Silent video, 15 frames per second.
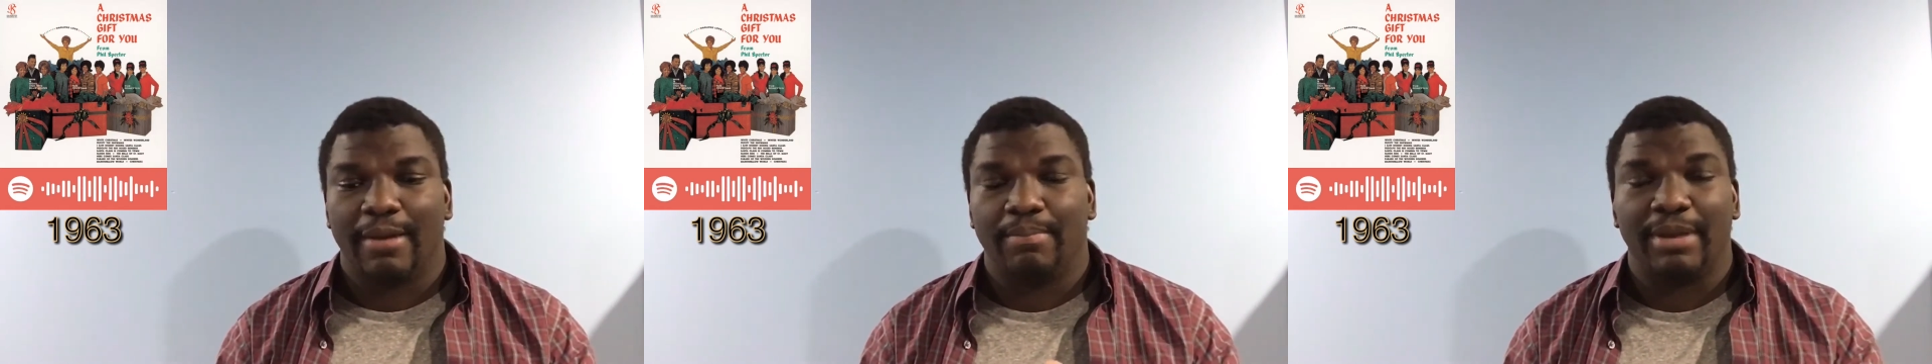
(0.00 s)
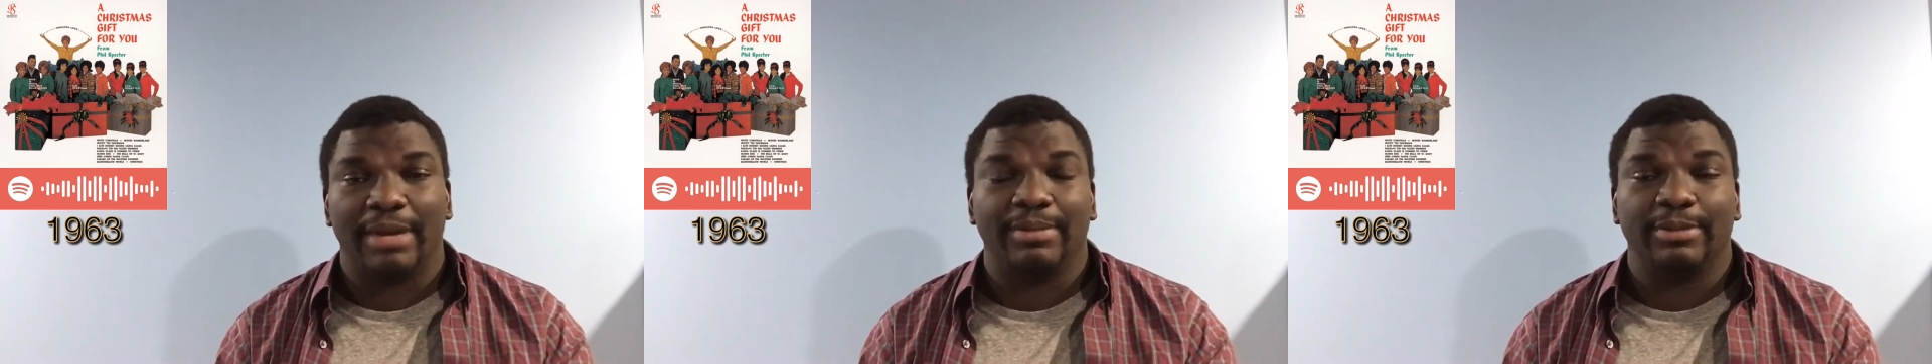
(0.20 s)

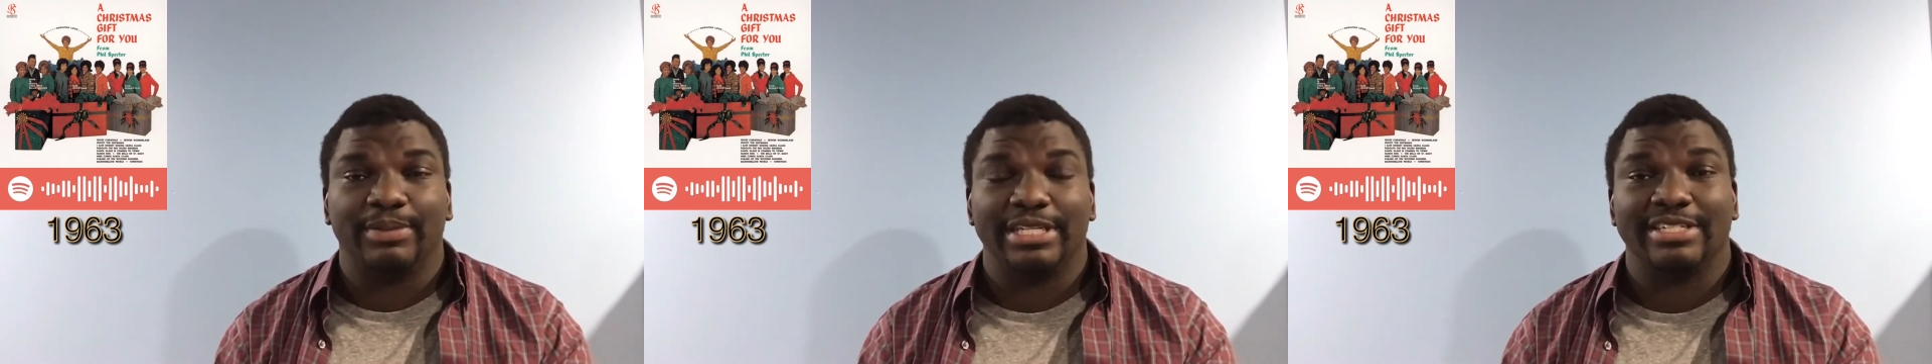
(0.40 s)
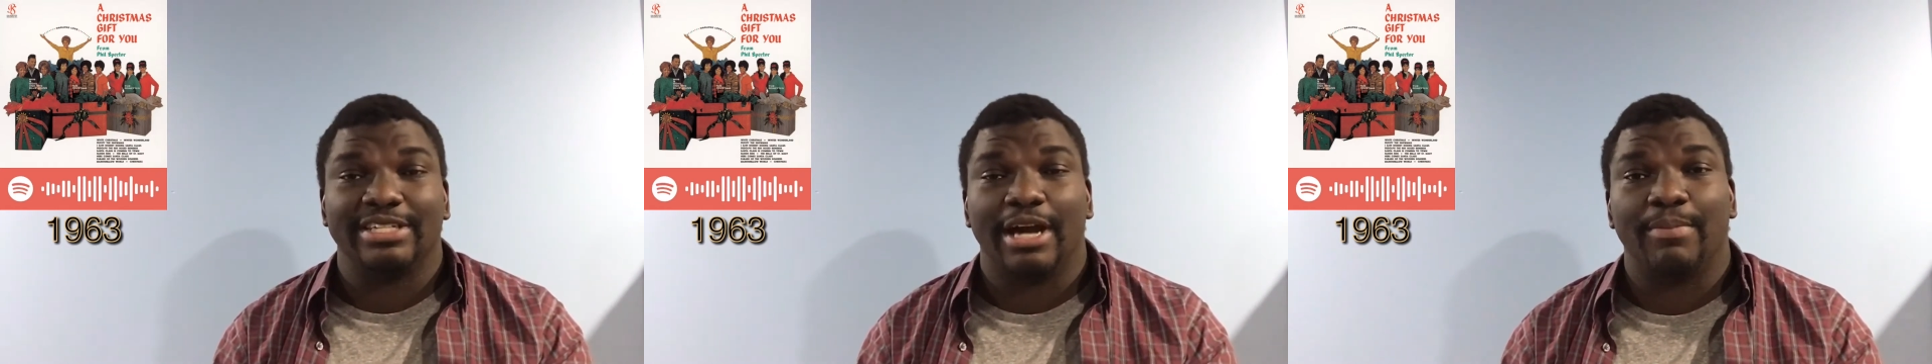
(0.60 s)
Baby
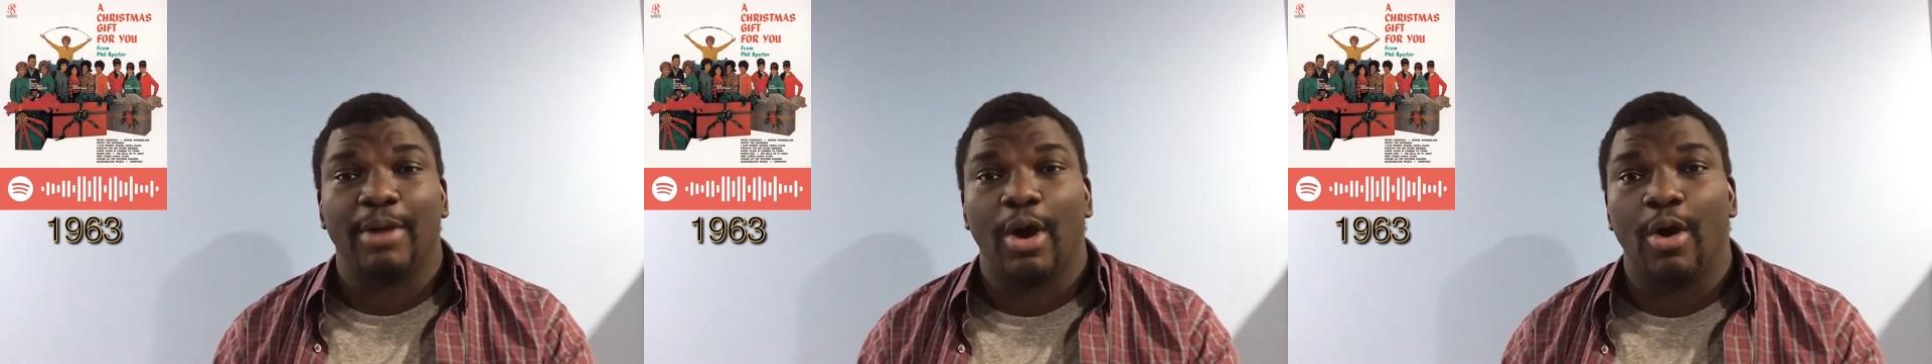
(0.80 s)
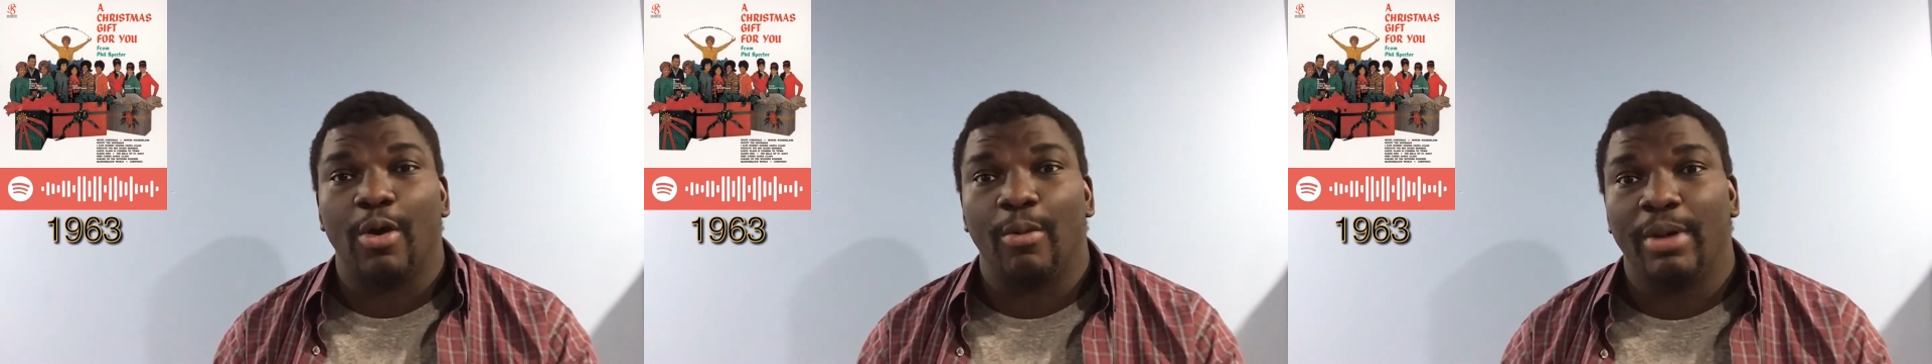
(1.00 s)
Please Come
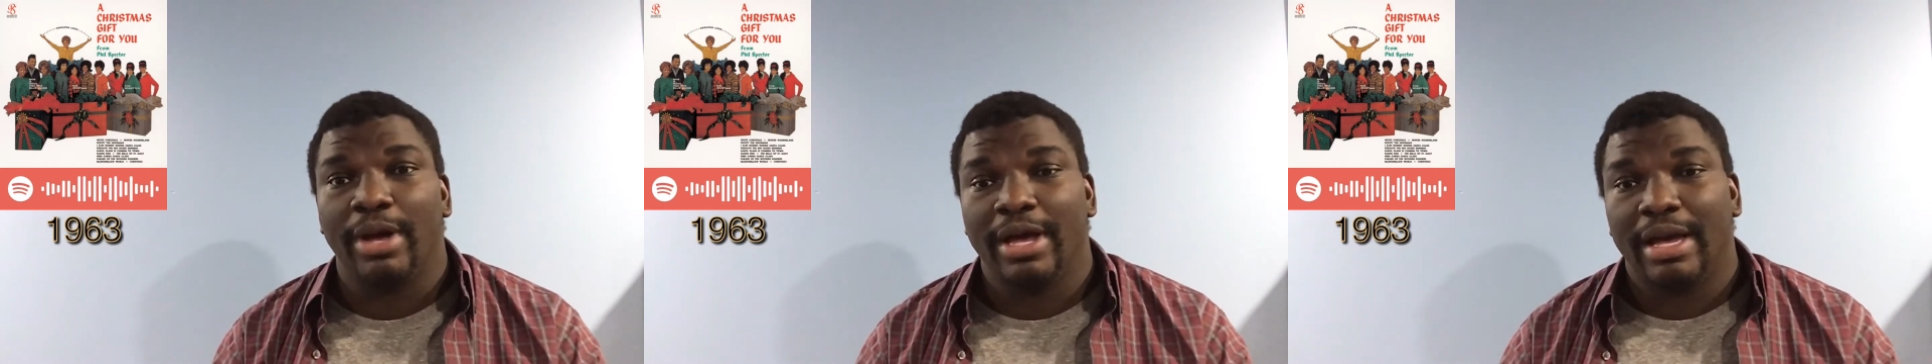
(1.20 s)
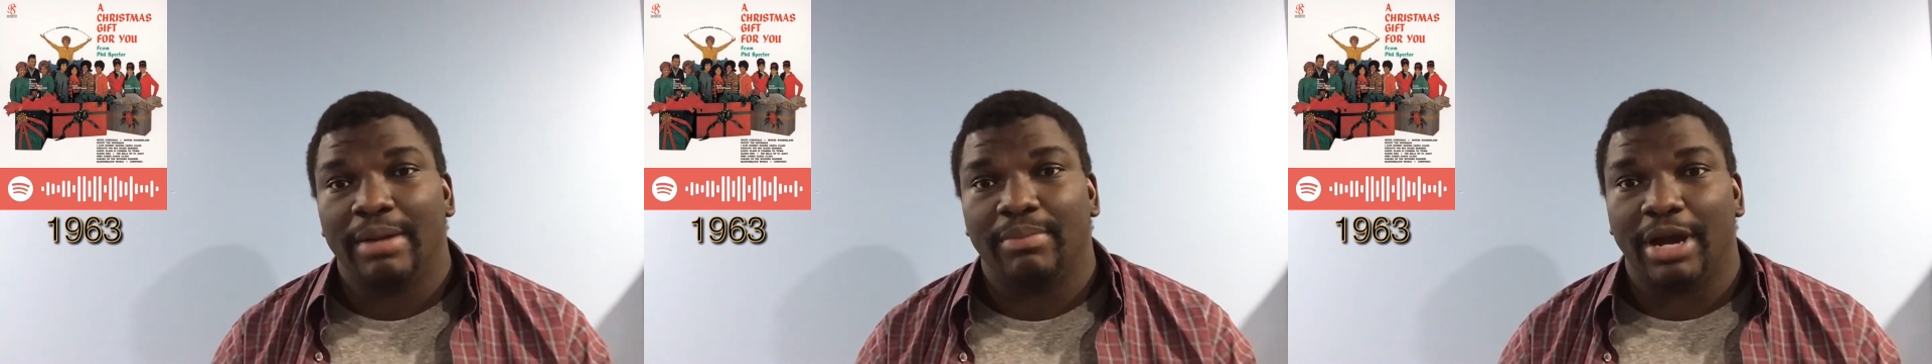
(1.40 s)
Home
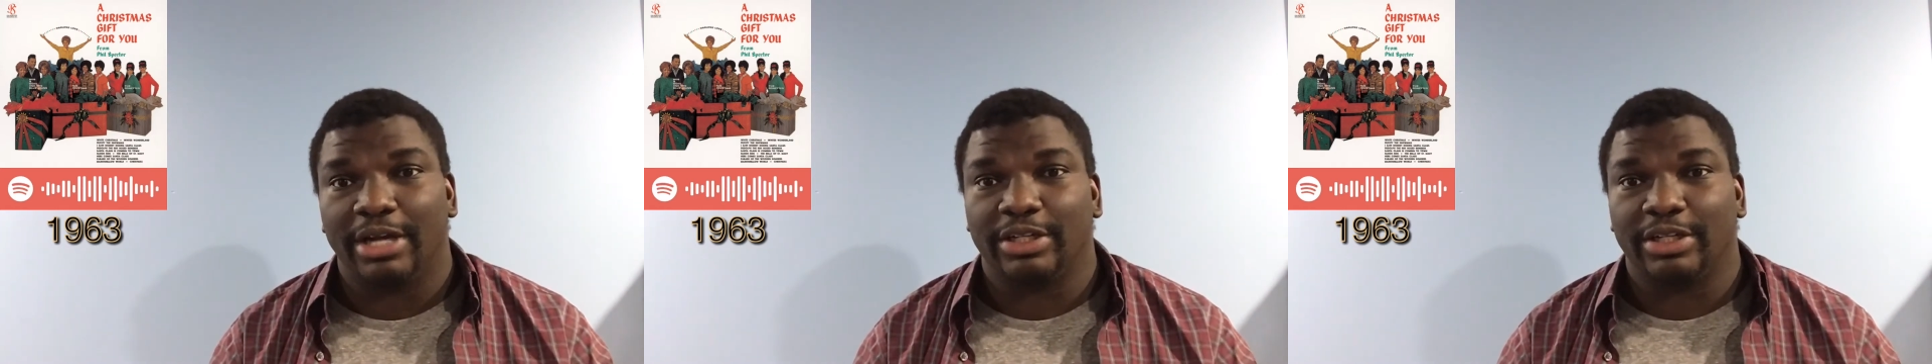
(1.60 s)
by